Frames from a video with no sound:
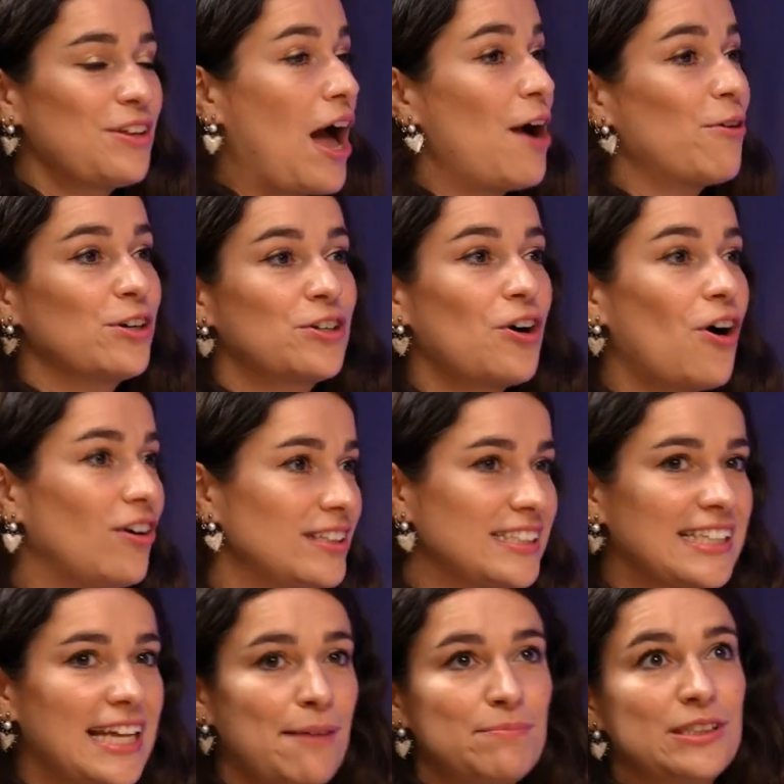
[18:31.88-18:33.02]
our
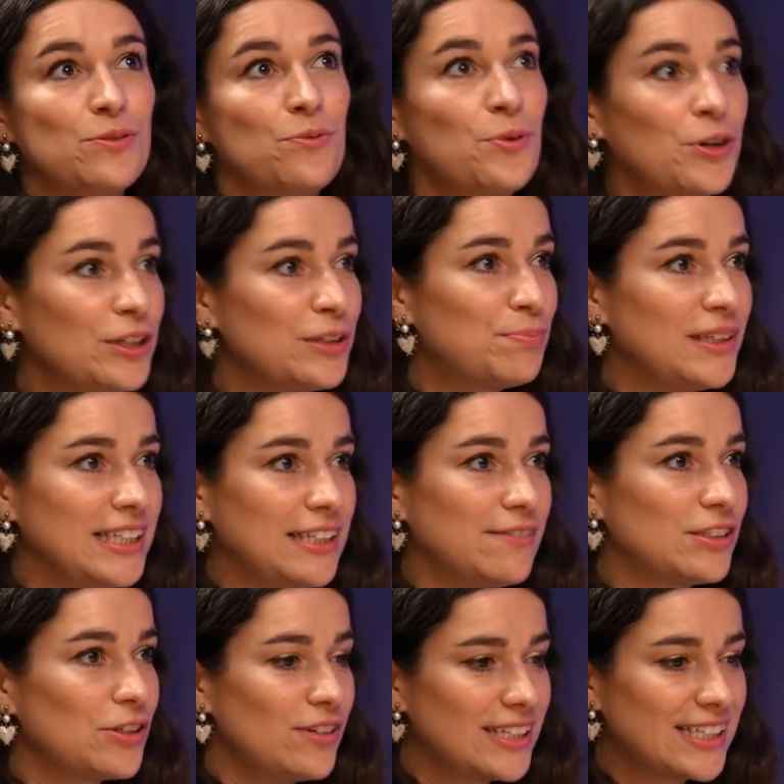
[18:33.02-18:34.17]
concepts, world
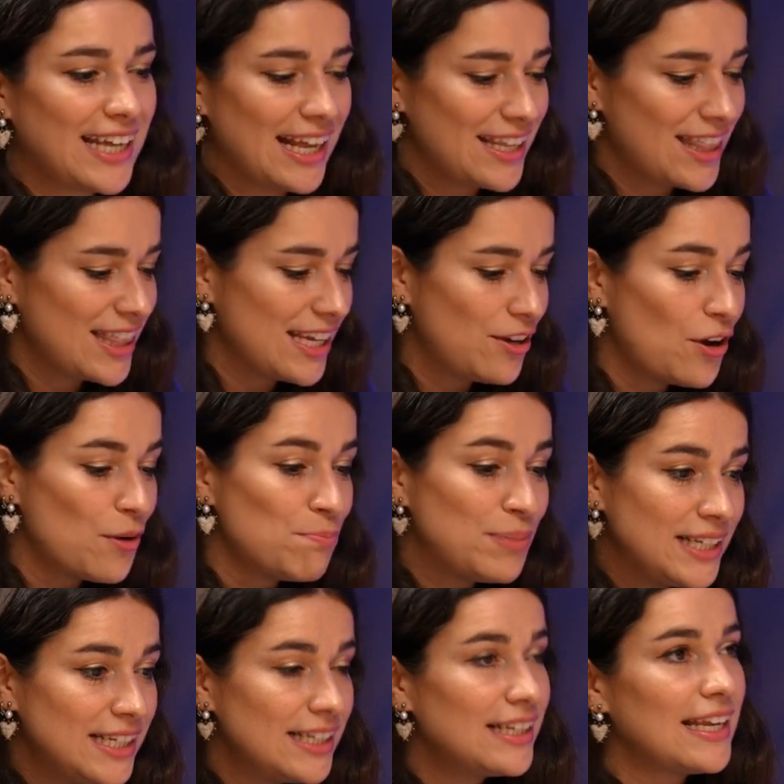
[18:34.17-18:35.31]
beliefs, so it can think
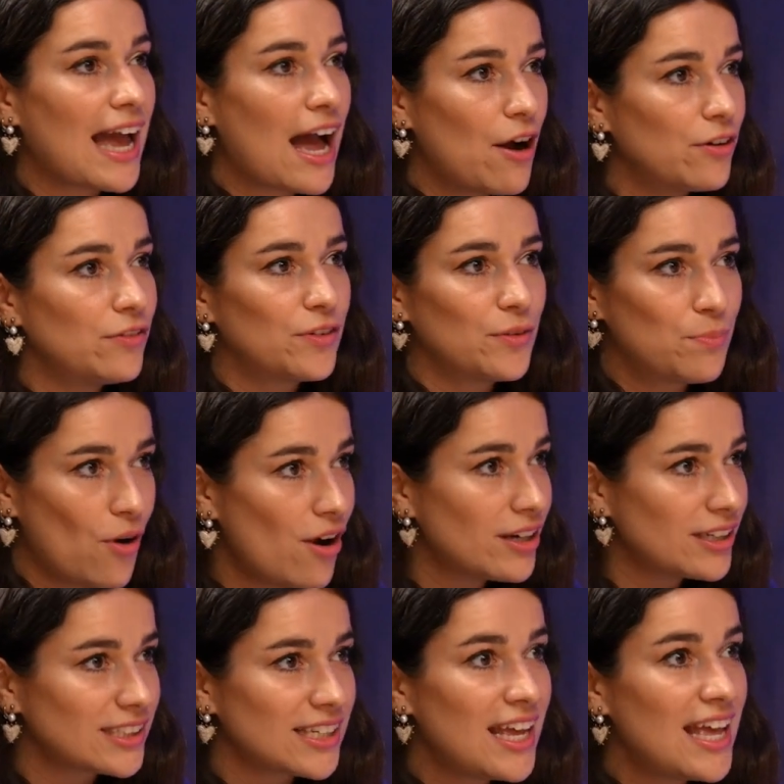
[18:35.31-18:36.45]
completely out of the
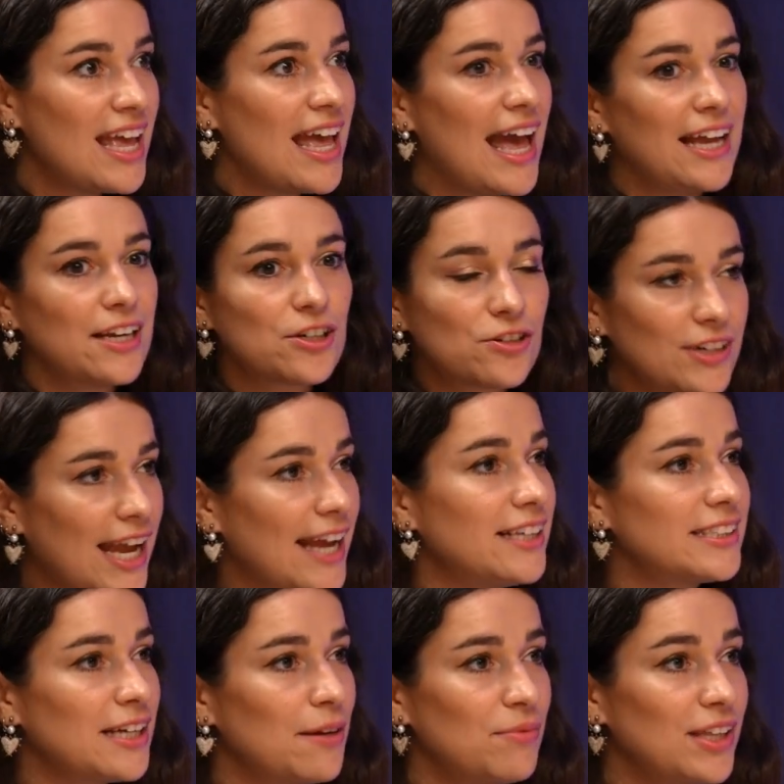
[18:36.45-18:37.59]
box and create
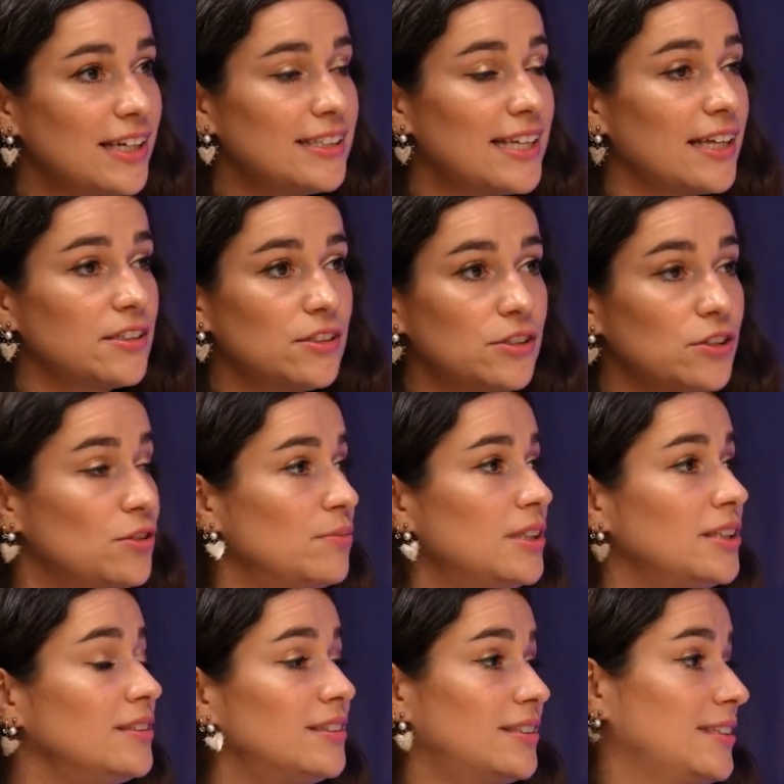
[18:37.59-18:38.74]
something that
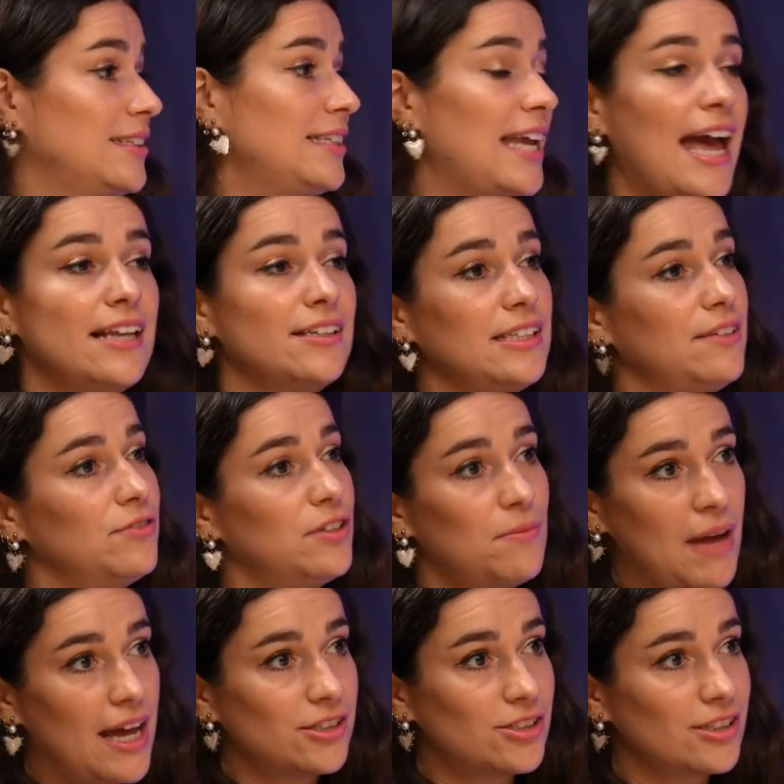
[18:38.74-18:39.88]
humans can't even
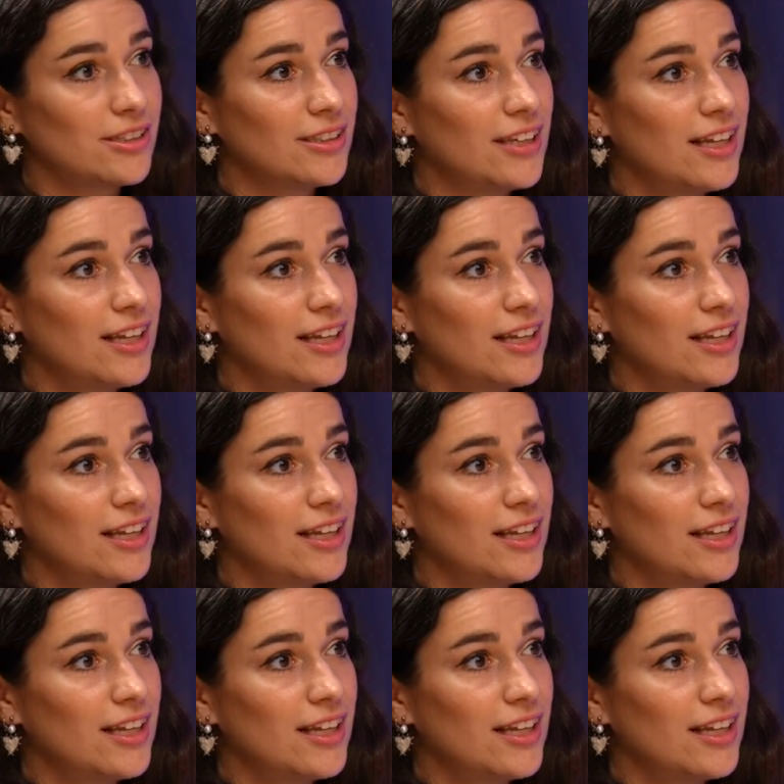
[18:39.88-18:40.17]
imagine.